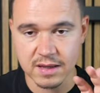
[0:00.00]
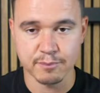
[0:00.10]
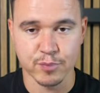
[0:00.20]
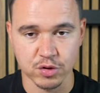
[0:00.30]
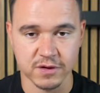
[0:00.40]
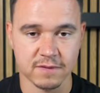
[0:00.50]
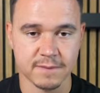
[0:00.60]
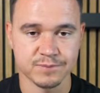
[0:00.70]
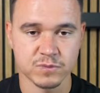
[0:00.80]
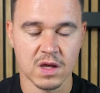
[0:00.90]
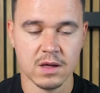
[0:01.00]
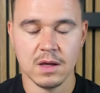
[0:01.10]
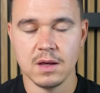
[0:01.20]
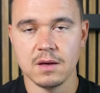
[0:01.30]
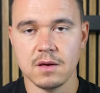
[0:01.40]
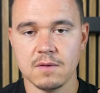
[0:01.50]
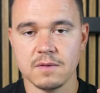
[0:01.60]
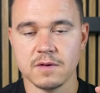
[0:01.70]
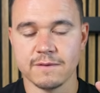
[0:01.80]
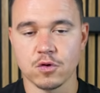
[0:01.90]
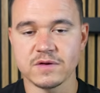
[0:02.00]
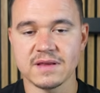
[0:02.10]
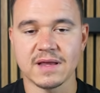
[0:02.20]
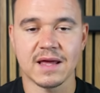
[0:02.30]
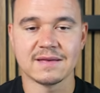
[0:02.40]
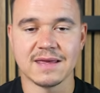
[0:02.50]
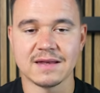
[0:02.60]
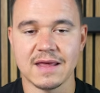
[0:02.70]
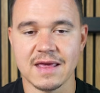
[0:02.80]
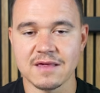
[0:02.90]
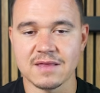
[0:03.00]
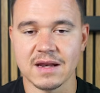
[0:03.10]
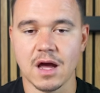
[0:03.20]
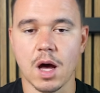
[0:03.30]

important. The fourth thing that I did is that I